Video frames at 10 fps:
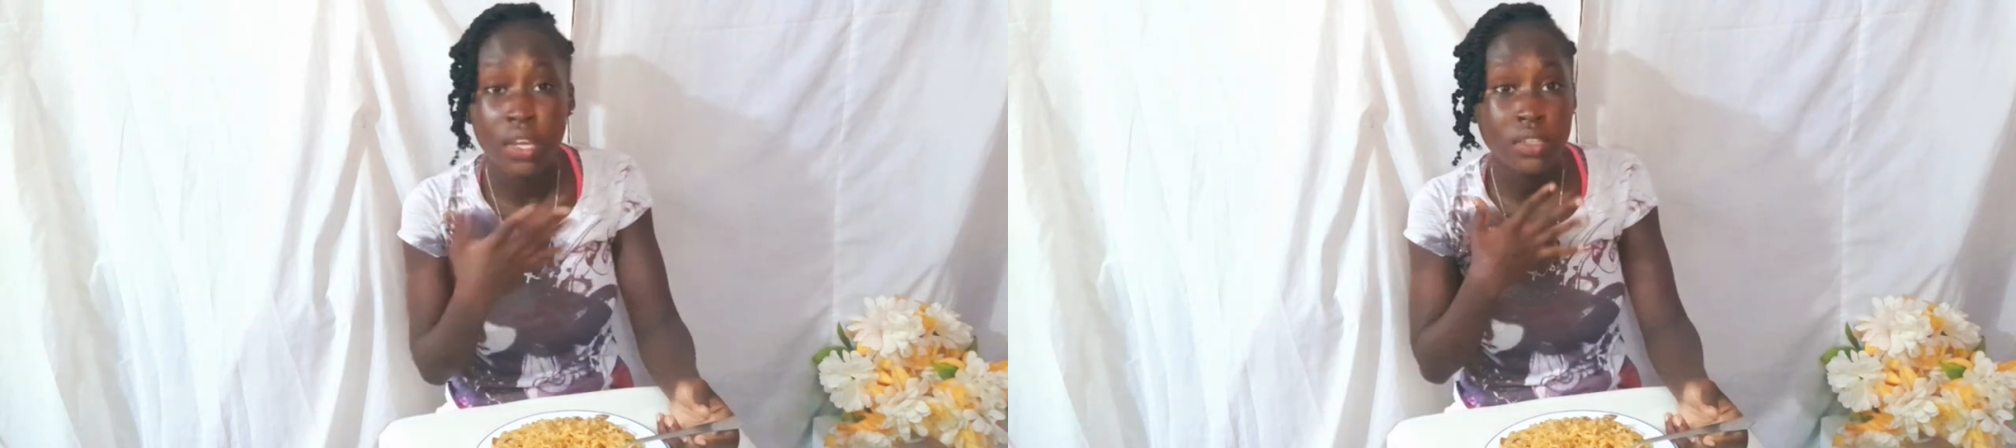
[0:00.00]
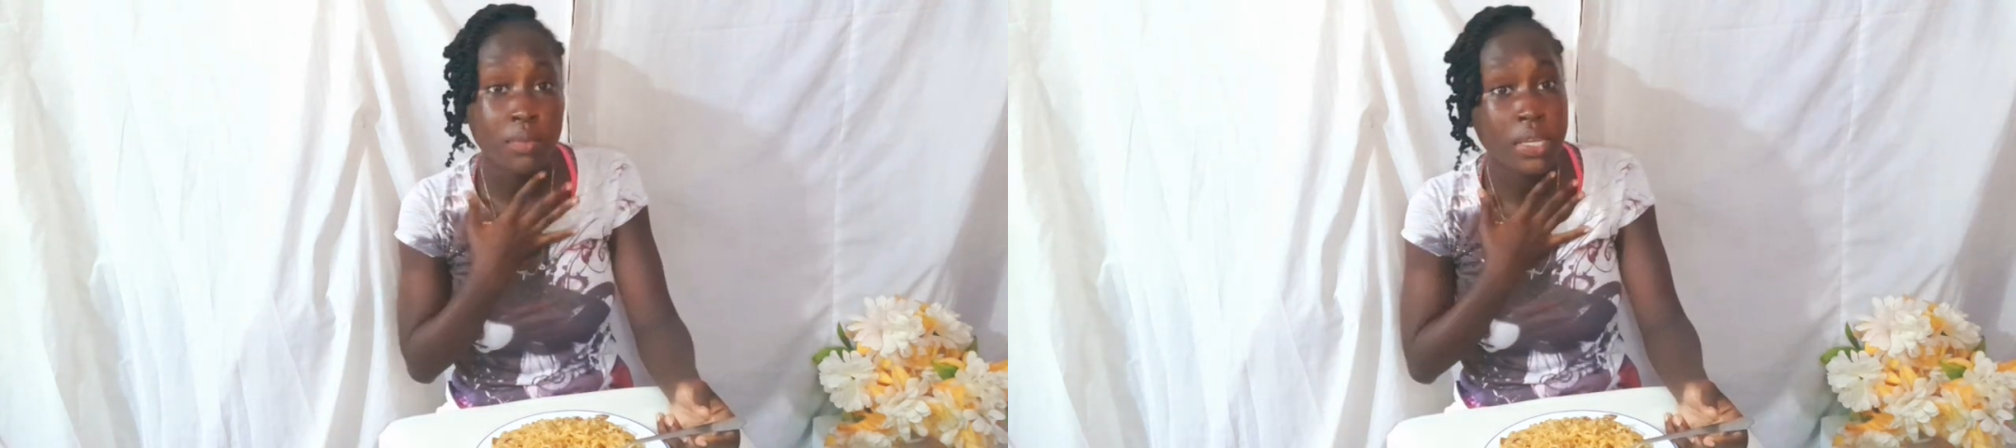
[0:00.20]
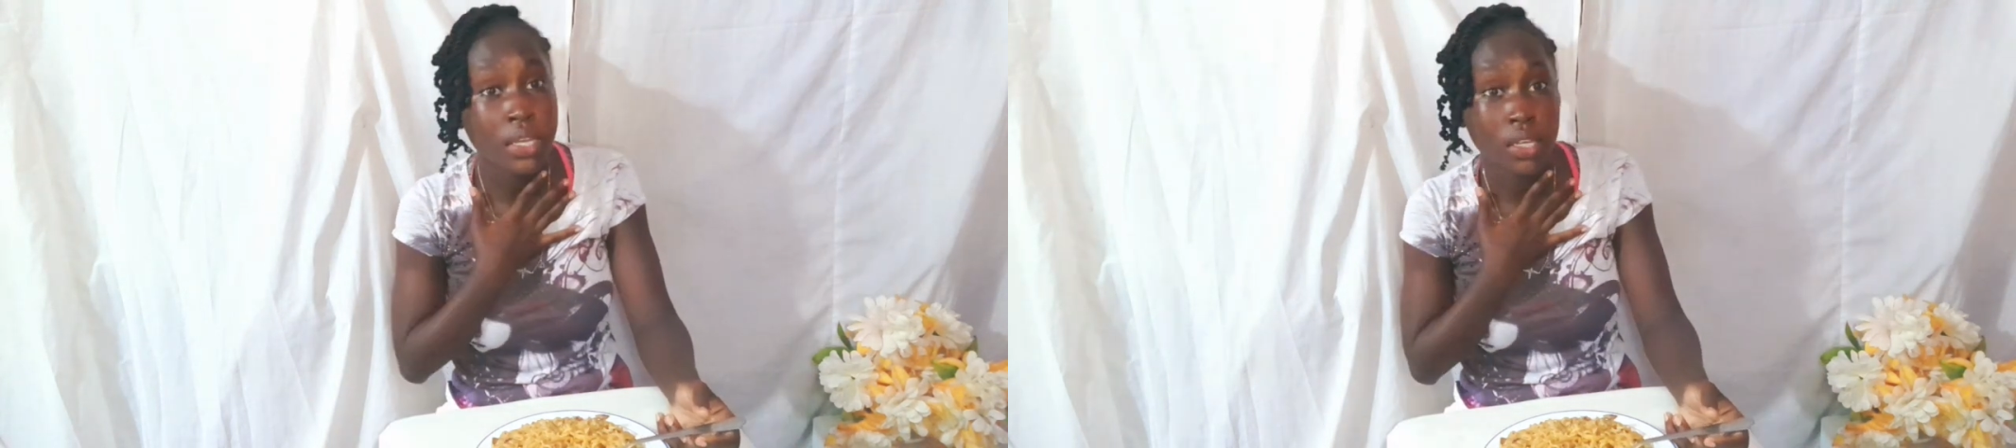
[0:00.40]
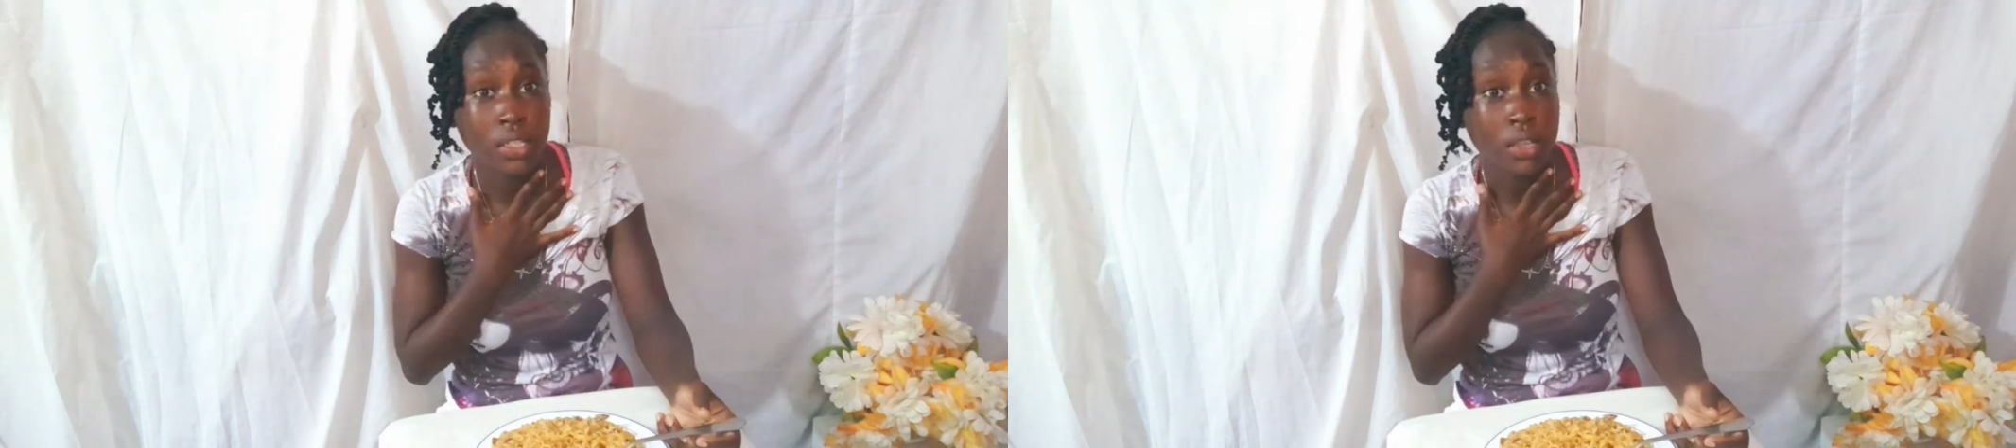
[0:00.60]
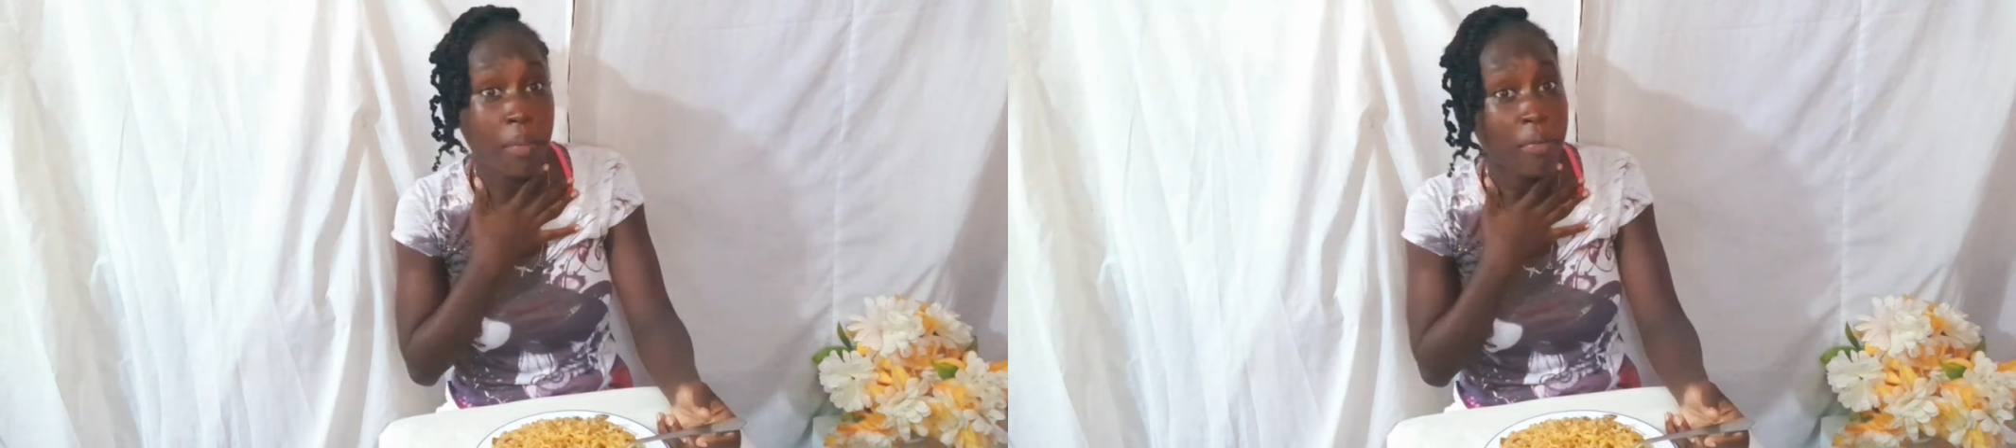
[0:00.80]
to be in
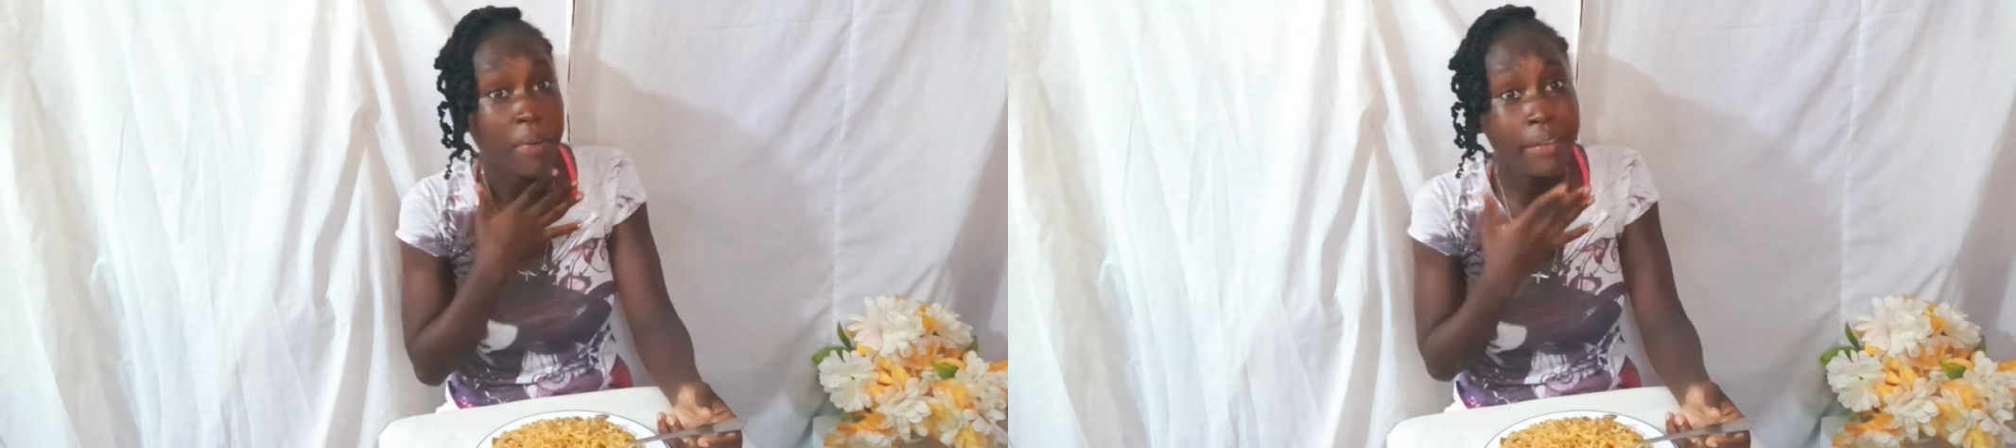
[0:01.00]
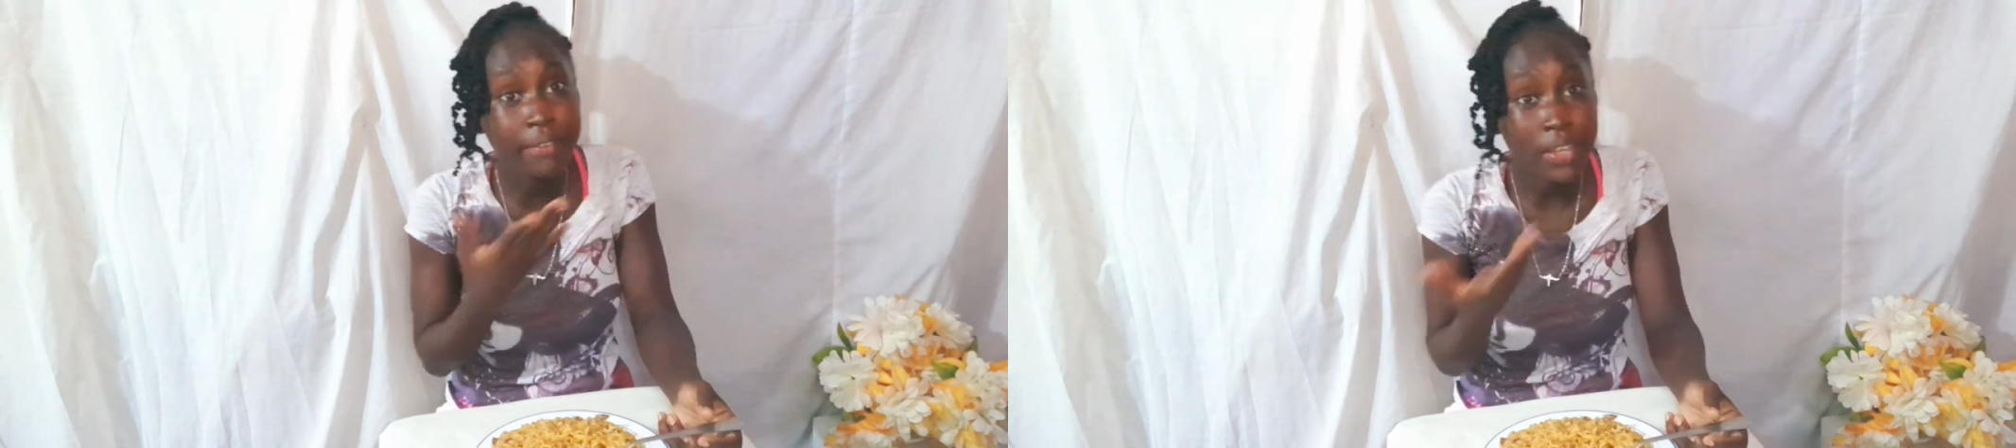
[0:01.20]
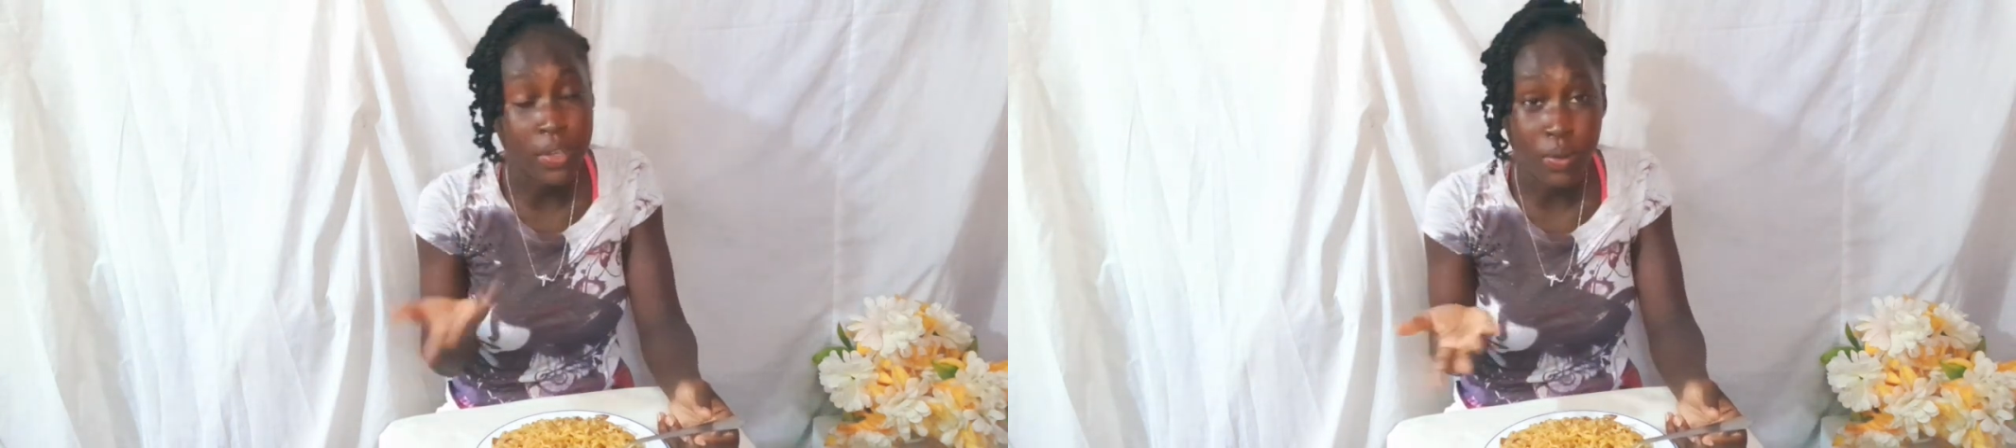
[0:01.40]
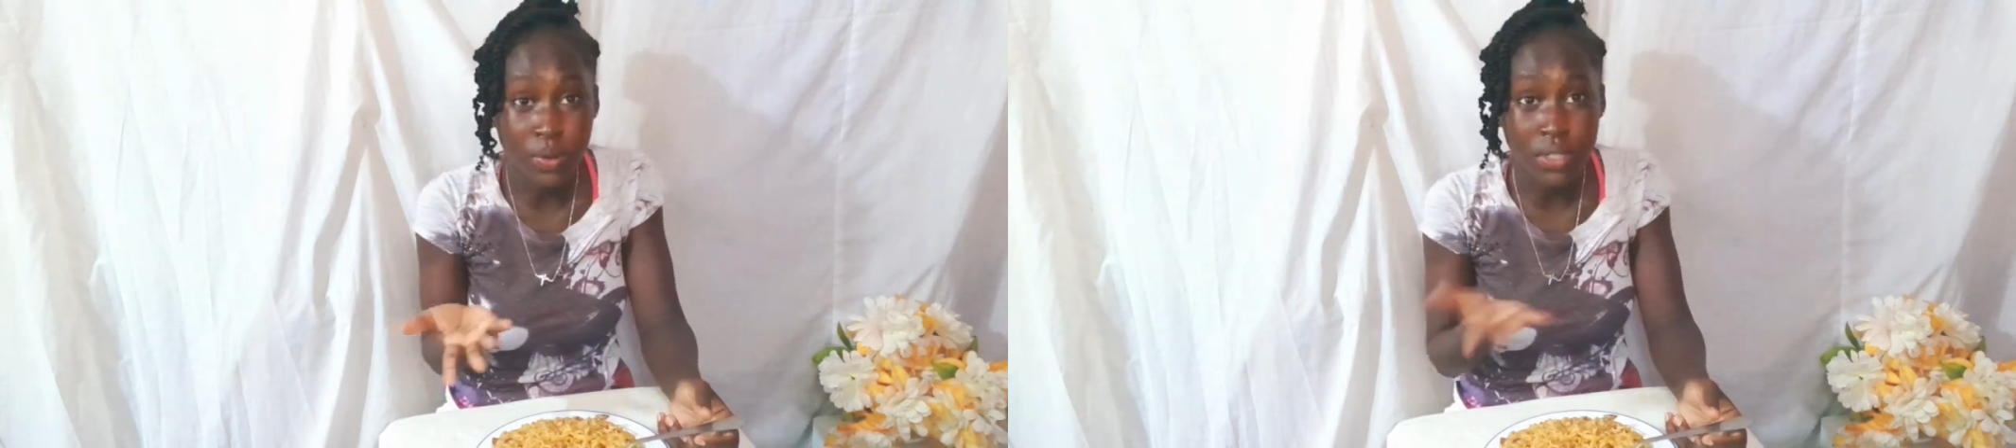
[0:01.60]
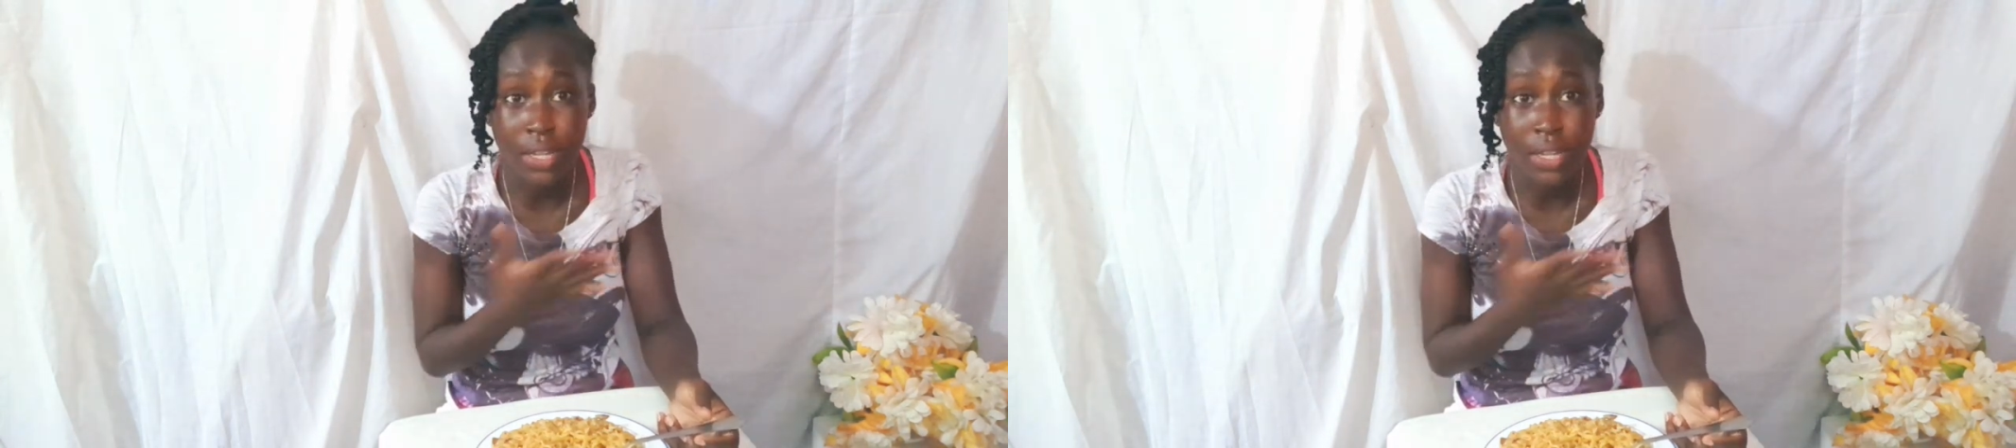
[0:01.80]
some of my videos,